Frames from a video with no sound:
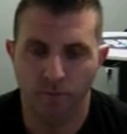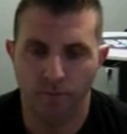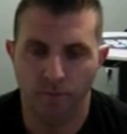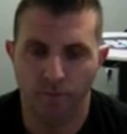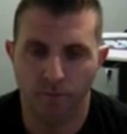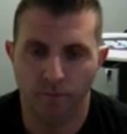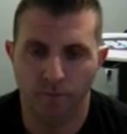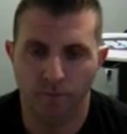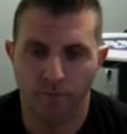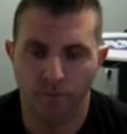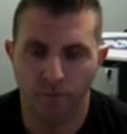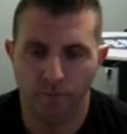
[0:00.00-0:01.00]

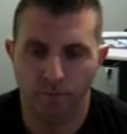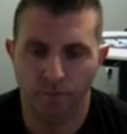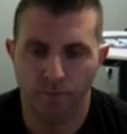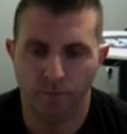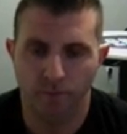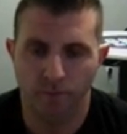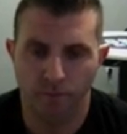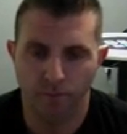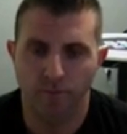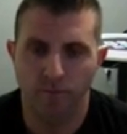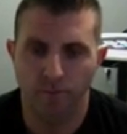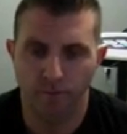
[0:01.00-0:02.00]

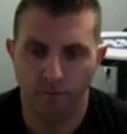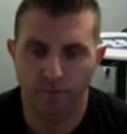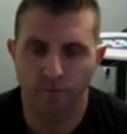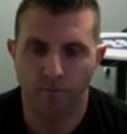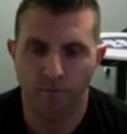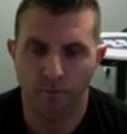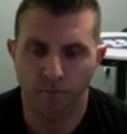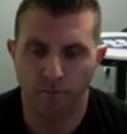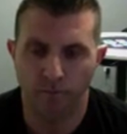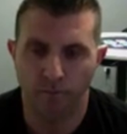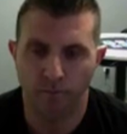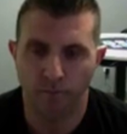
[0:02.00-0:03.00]

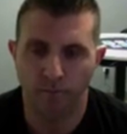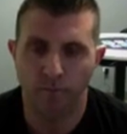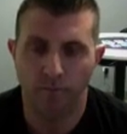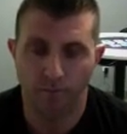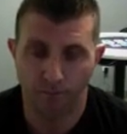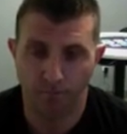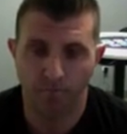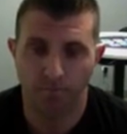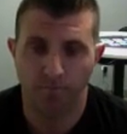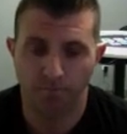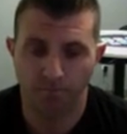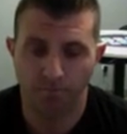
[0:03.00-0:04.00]

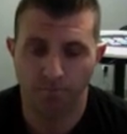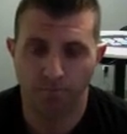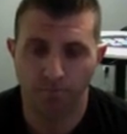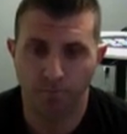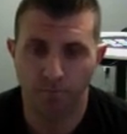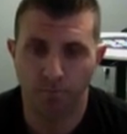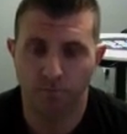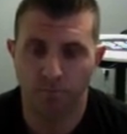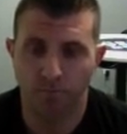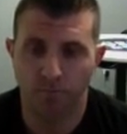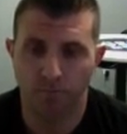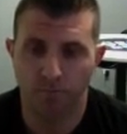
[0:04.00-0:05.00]

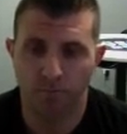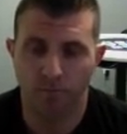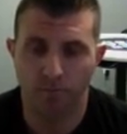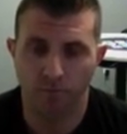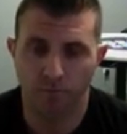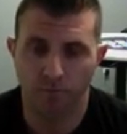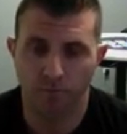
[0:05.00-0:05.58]
This person isn't speaking.